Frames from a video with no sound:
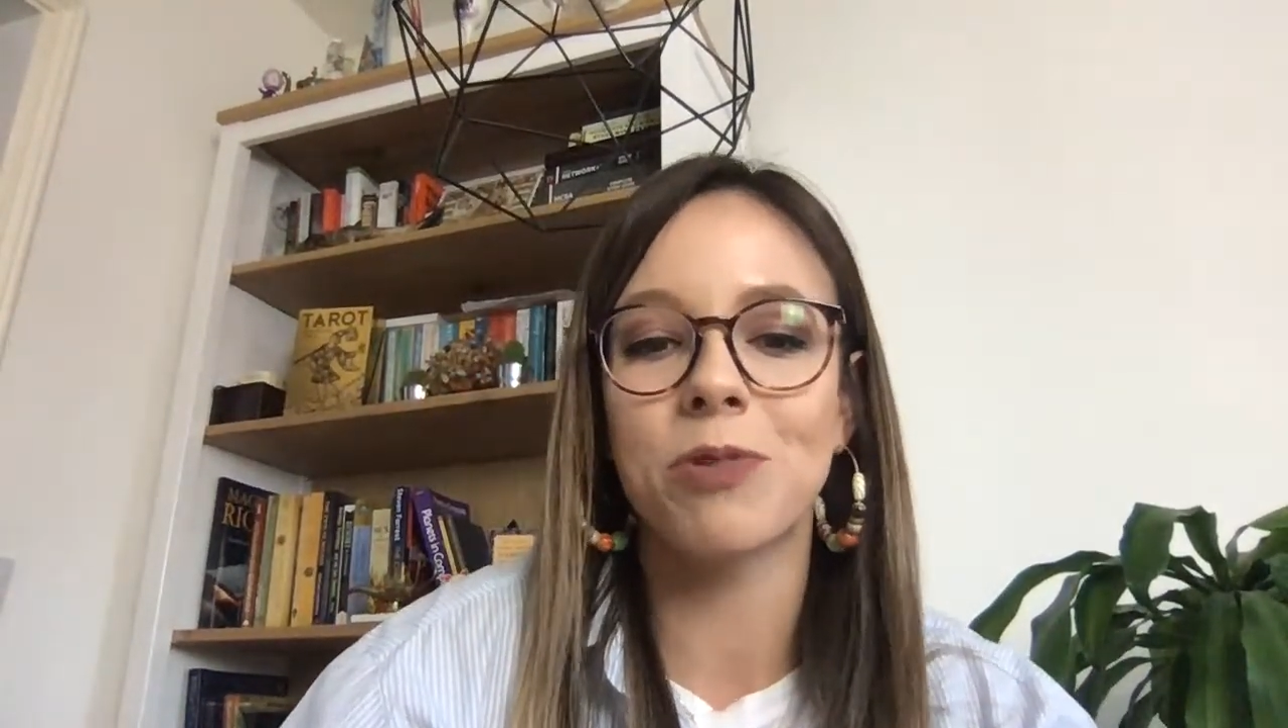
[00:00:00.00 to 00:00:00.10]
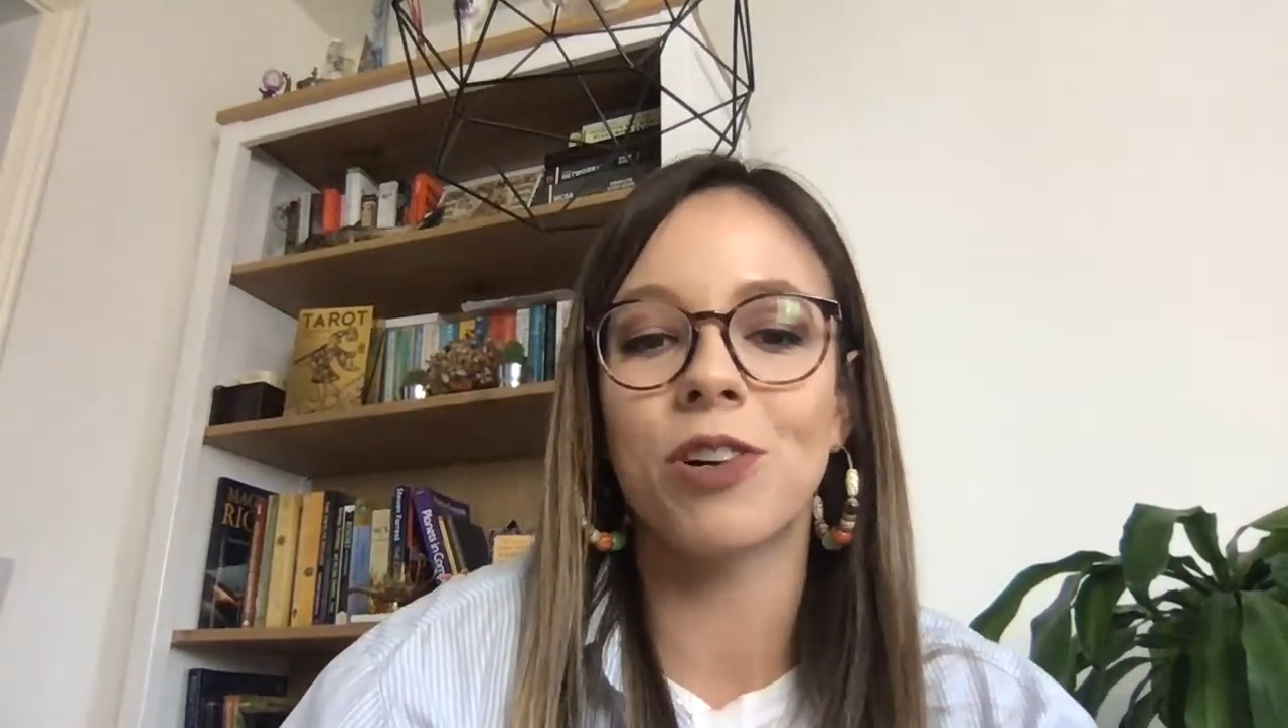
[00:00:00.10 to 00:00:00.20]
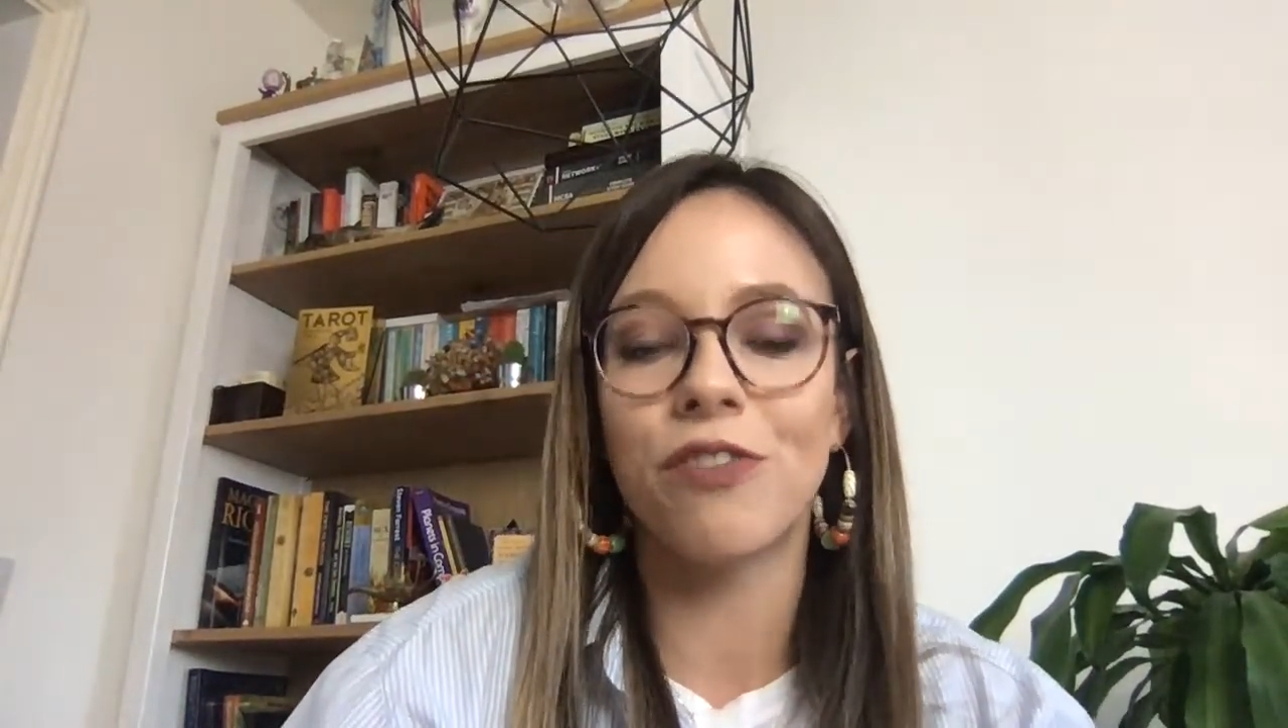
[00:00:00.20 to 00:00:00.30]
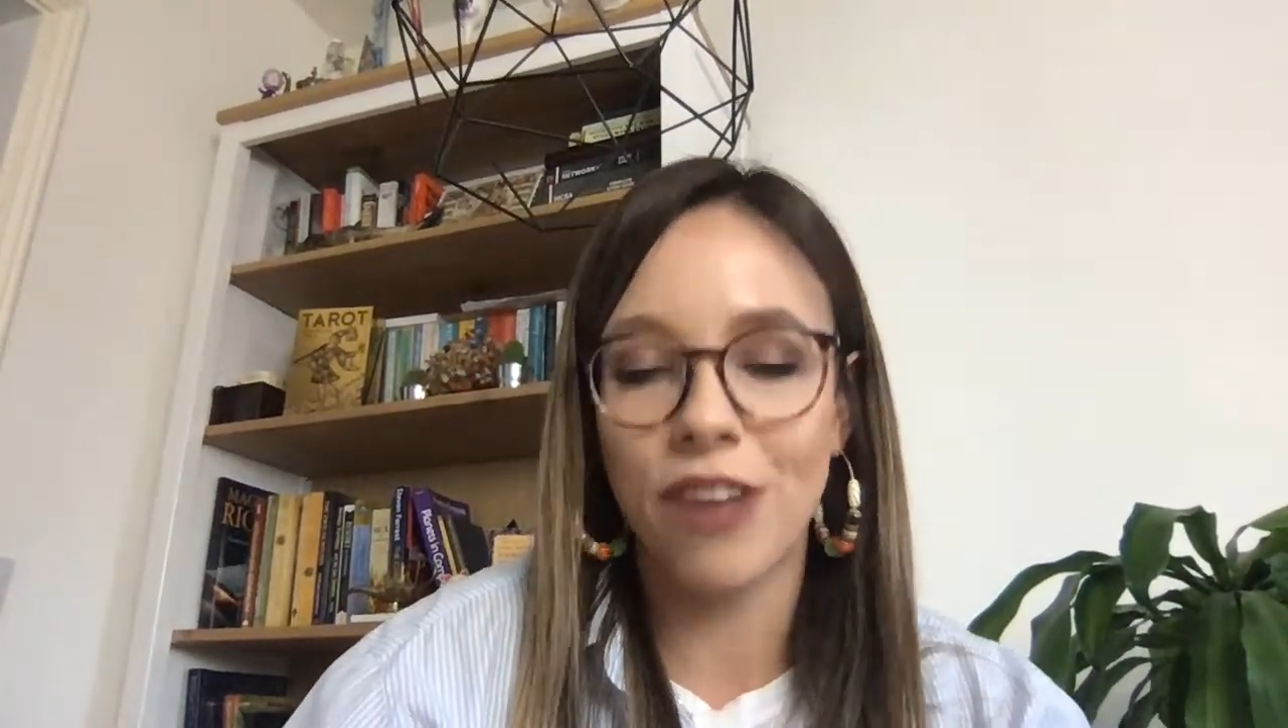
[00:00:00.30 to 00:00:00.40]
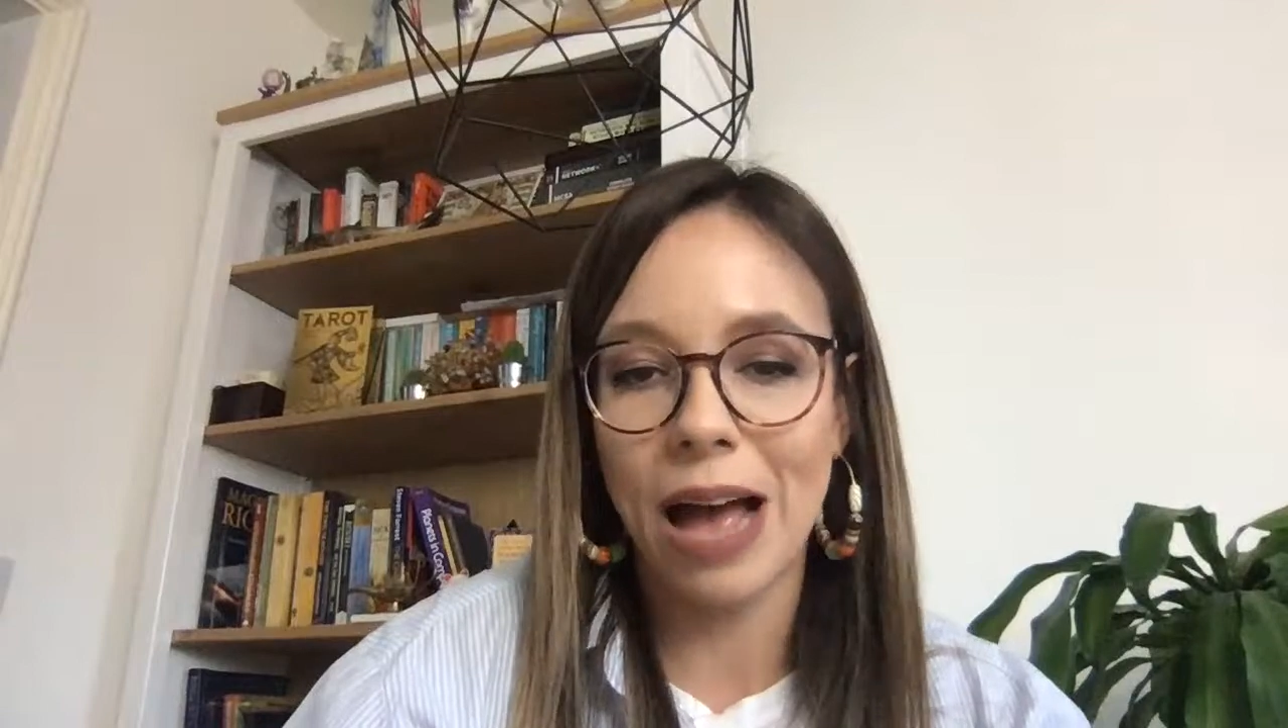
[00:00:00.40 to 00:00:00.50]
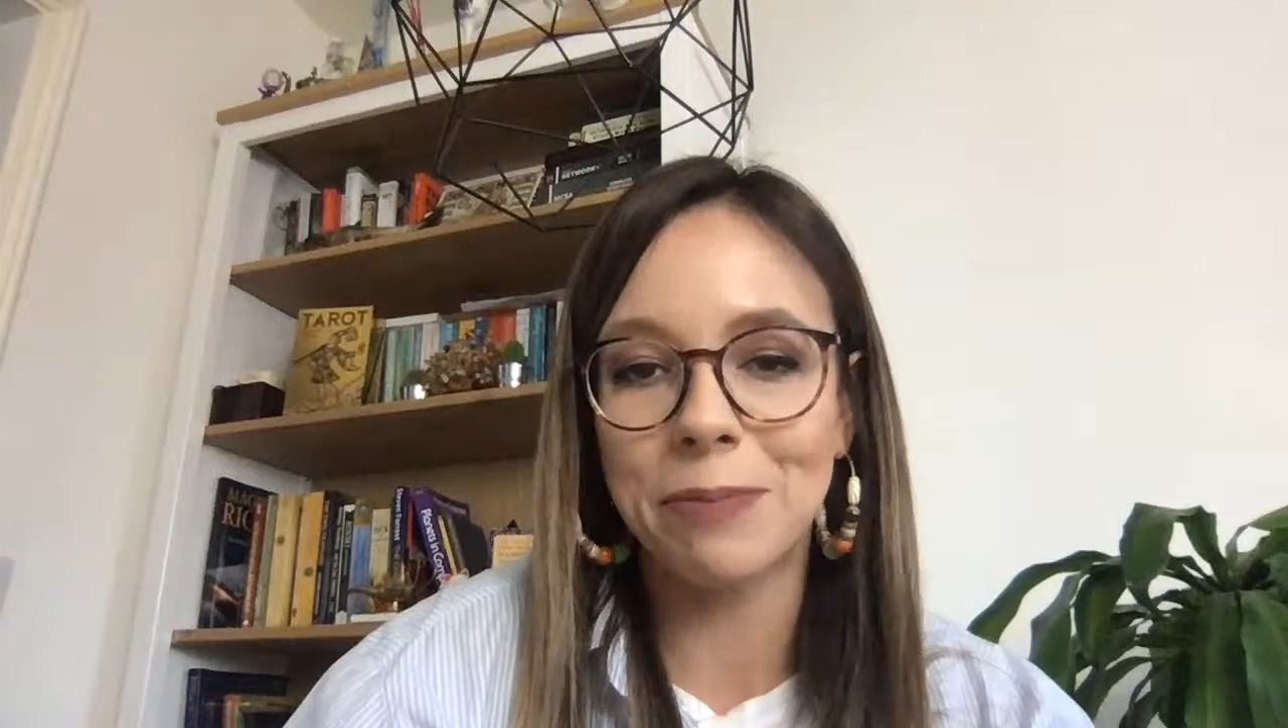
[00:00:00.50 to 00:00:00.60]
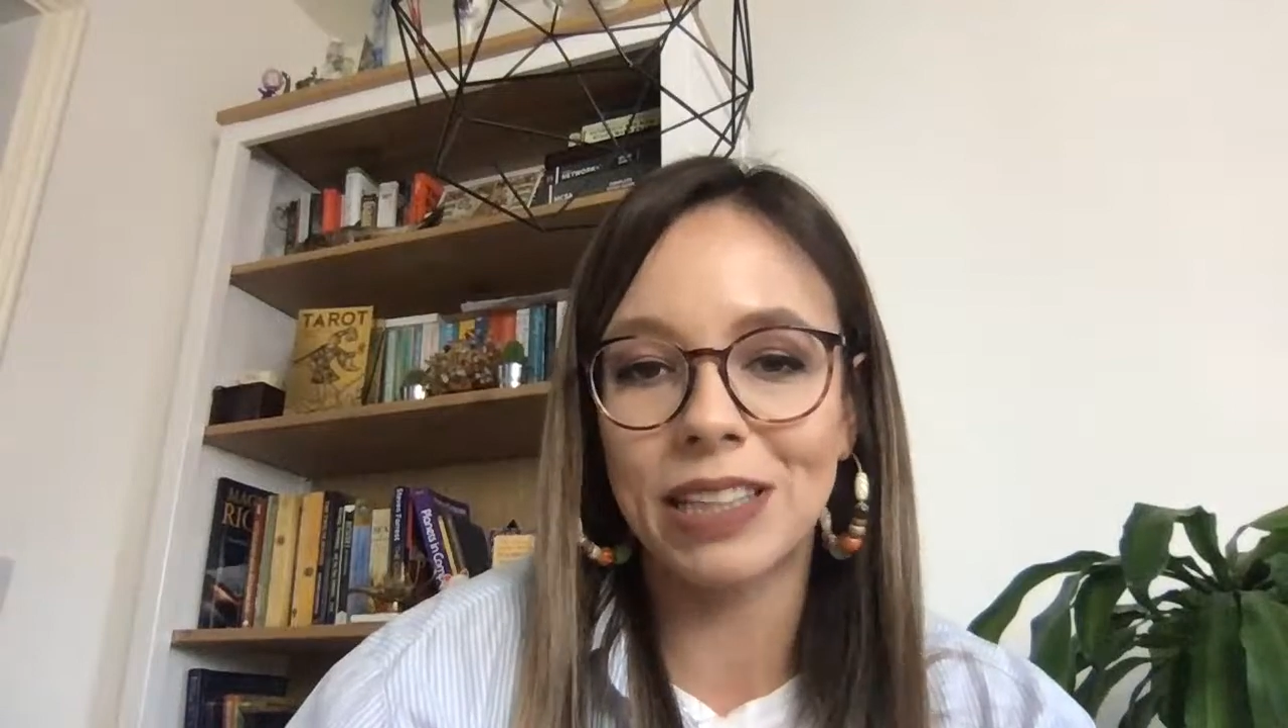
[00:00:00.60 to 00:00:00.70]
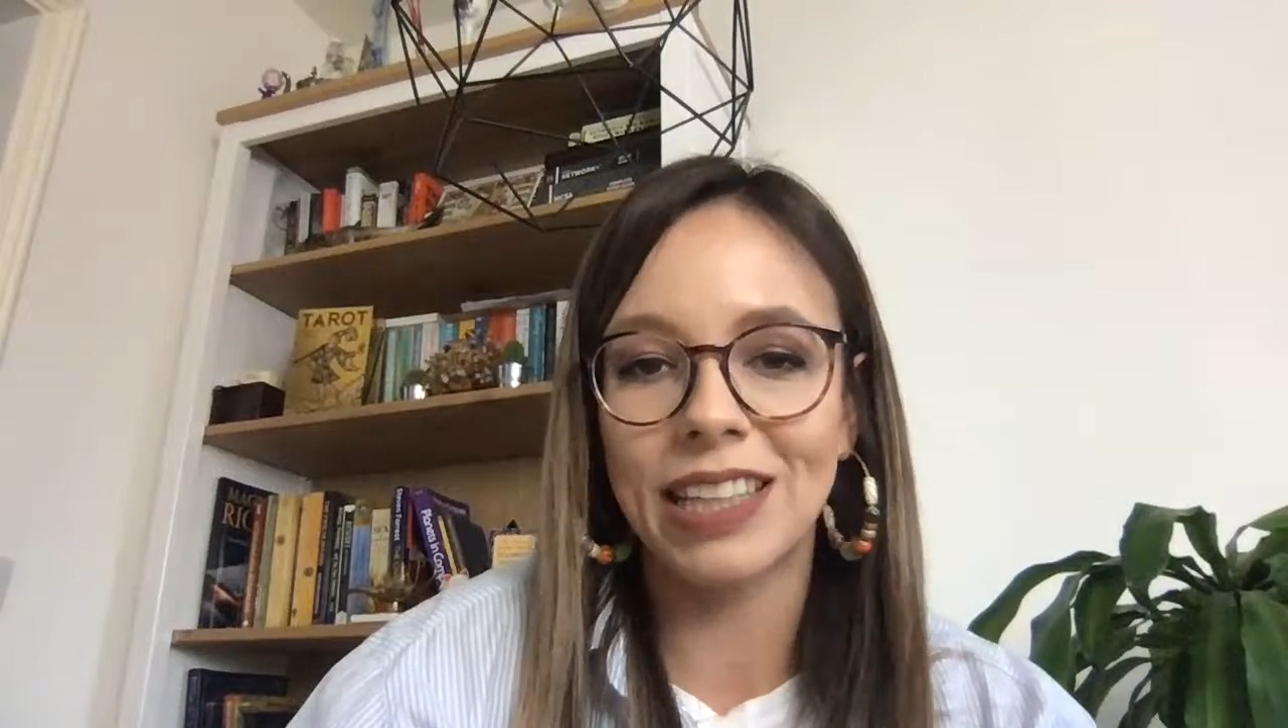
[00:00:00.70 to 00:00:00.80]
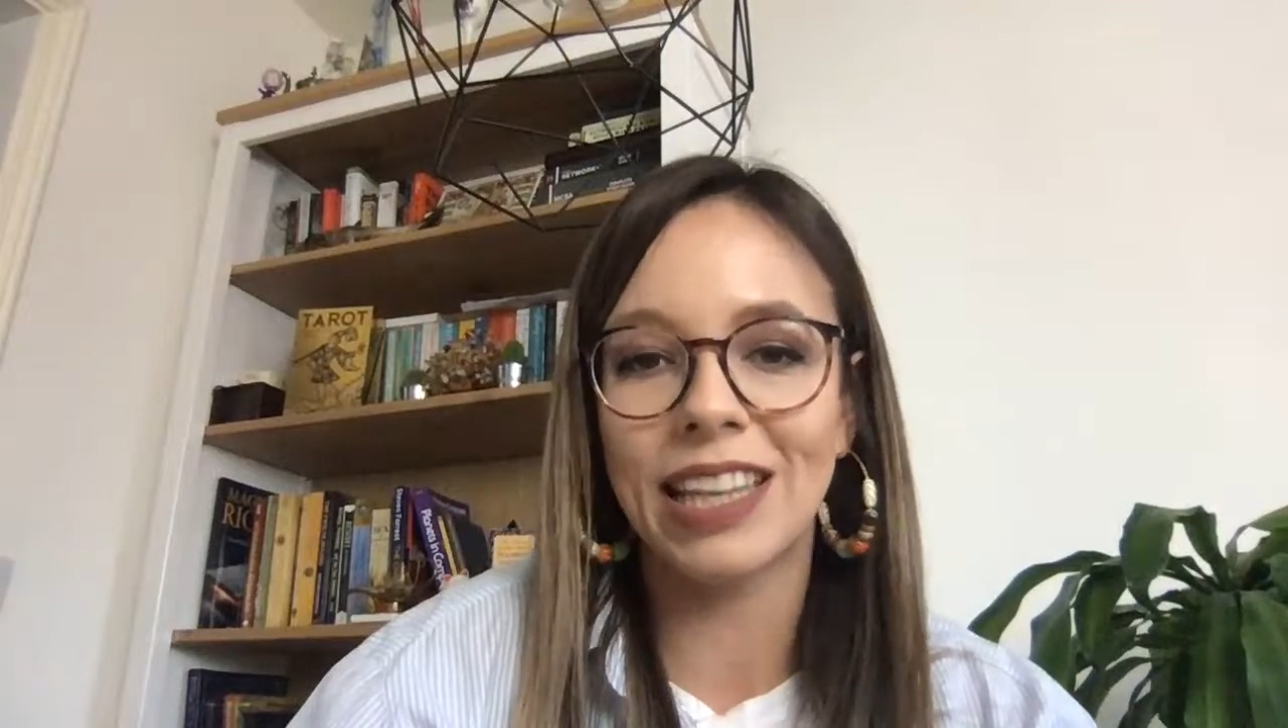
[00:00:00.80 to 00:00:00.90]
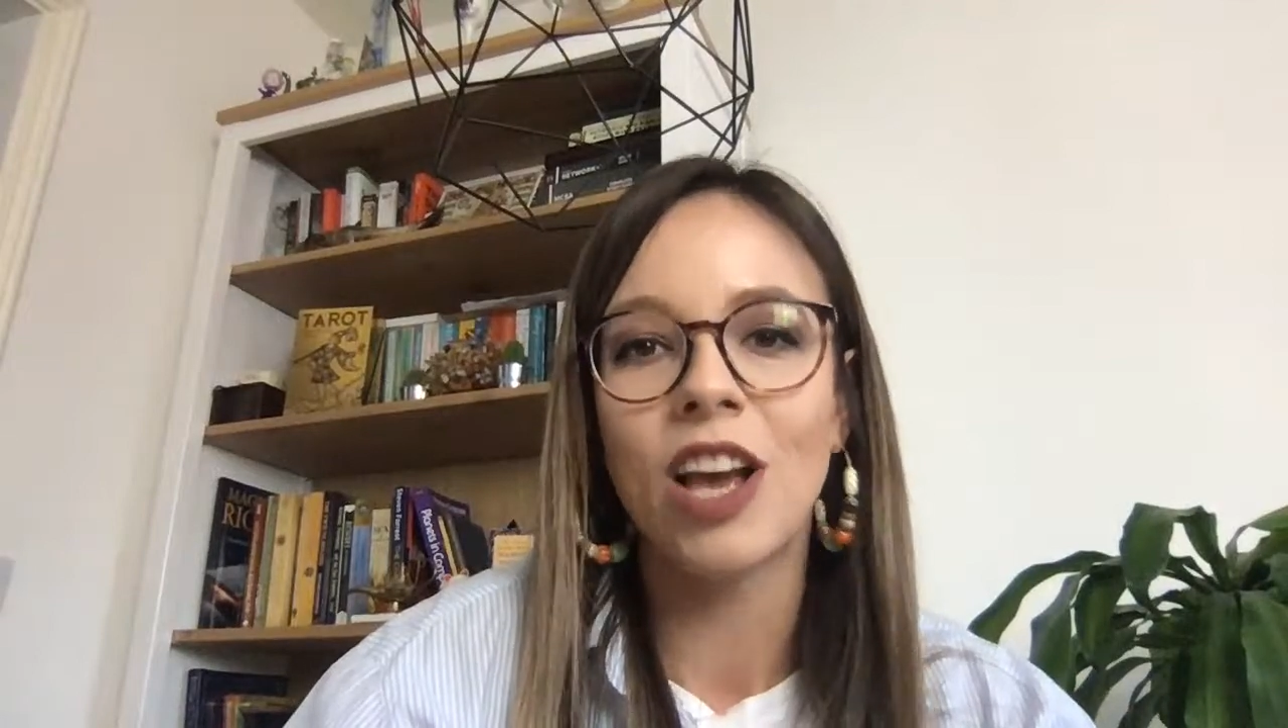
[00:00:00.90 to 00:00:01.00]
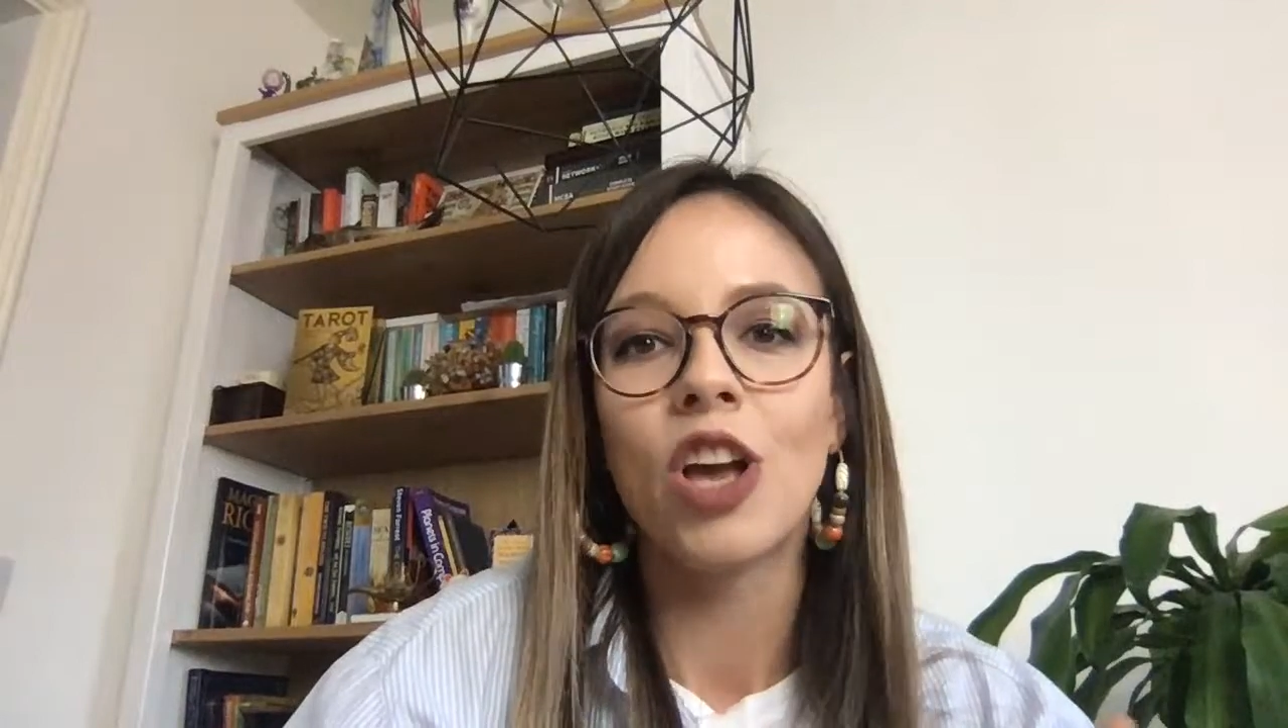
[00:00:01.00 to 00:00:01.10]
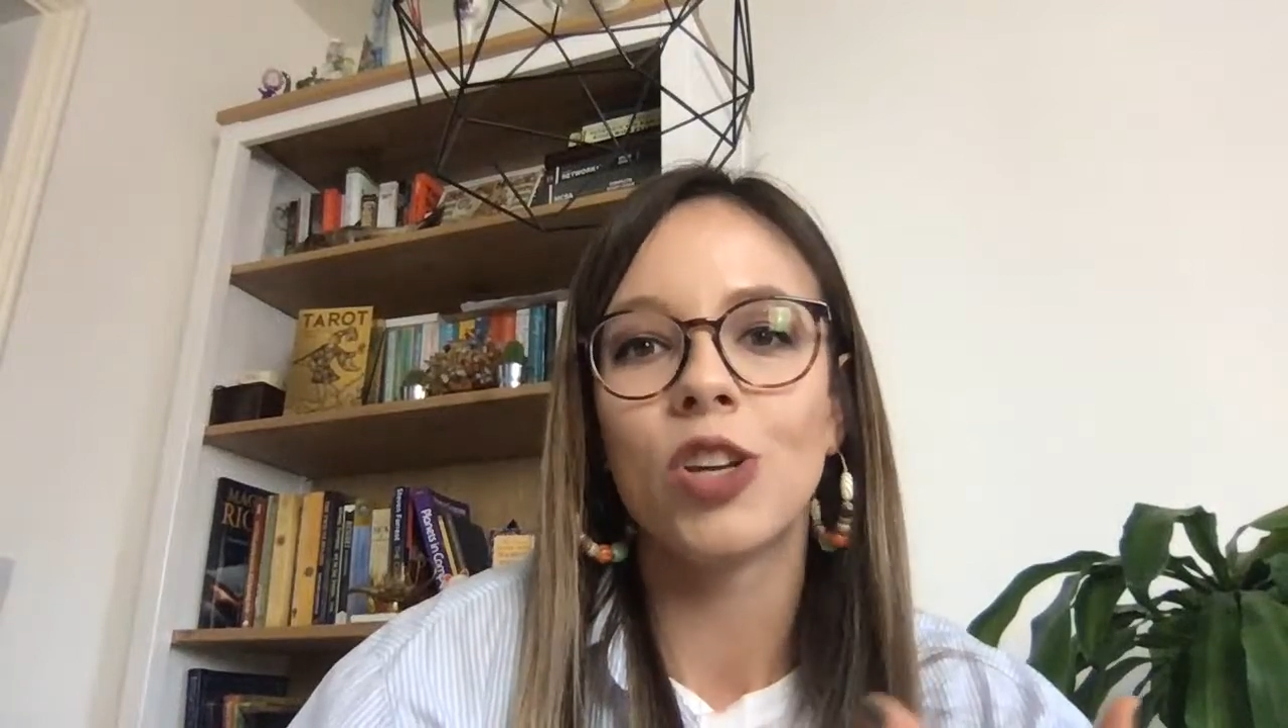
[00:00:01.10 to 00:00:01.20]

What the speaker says: your family